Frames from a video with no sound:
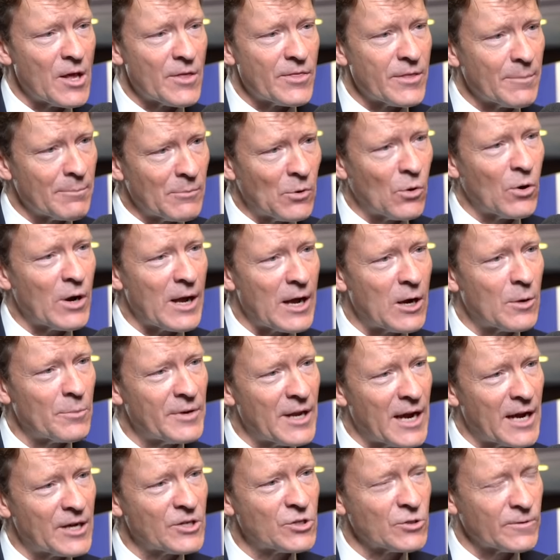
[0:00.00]
The more help
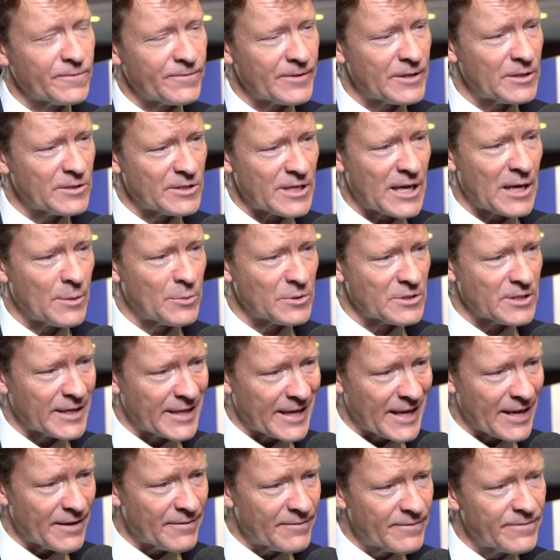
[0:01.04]
Nigel feels able to
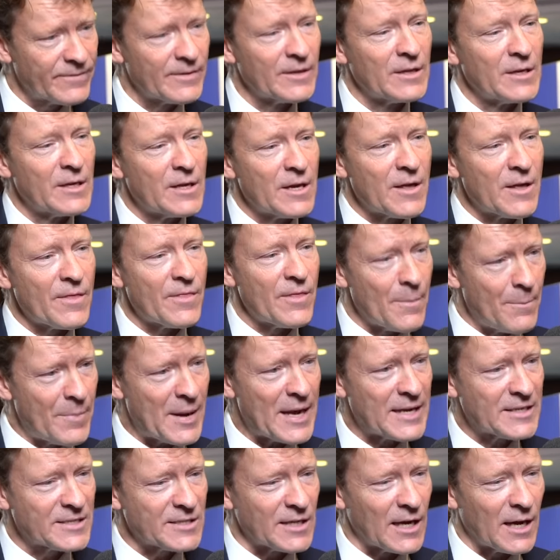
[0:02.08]
give, the
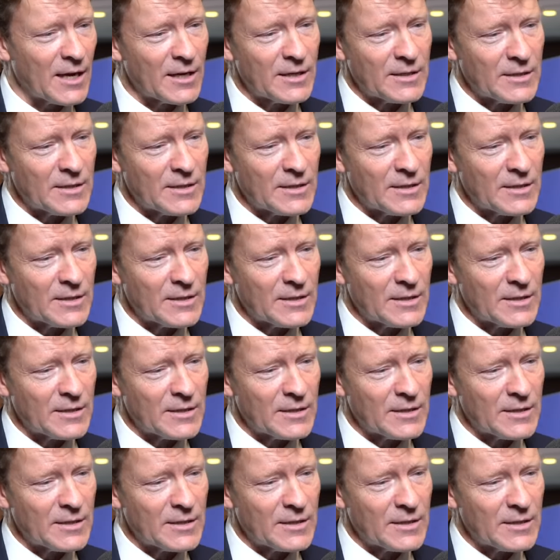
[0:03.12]
better.